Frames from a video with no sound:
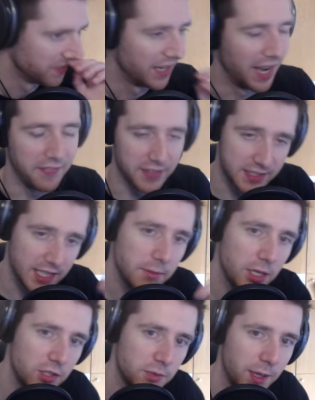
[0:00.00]
And the same
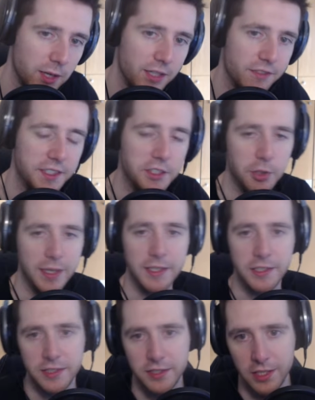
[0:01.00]
goes, by the way, for the
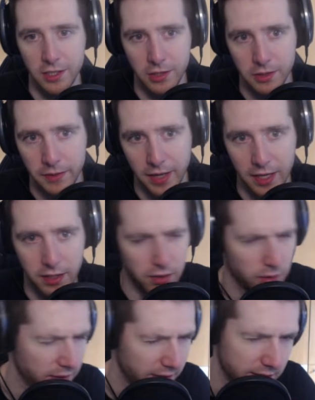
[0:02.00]
trainers. So, I don't know
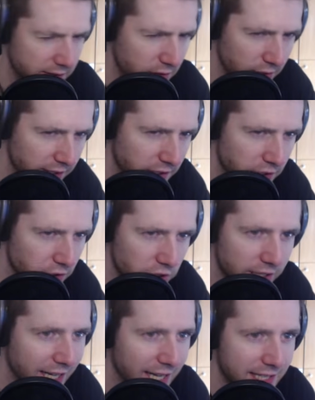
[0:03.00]
what this trainer
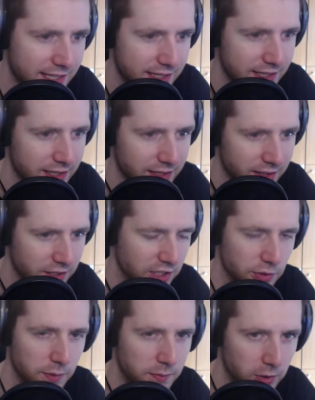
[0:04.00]
usually has. She
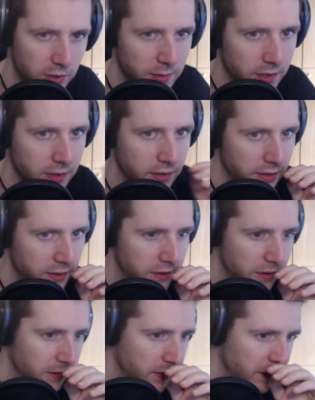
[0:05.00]
has 1 Pokemon.
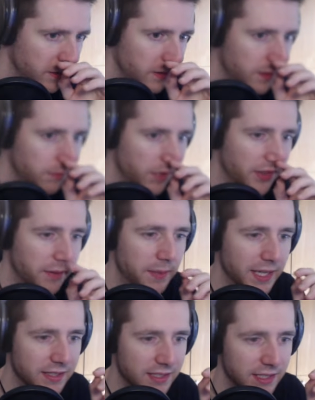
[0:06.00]
But the
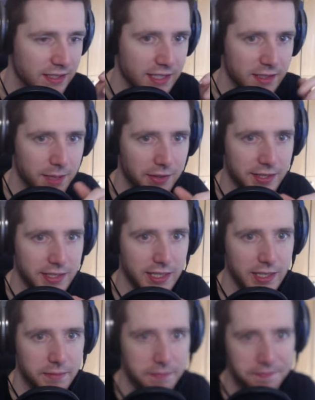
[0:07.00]
BST stays about the
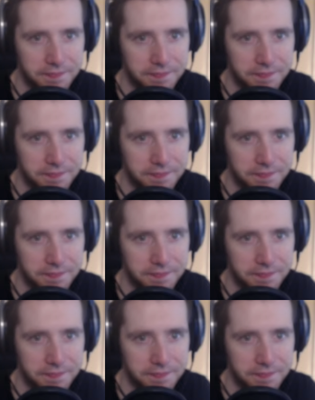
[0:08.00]
same.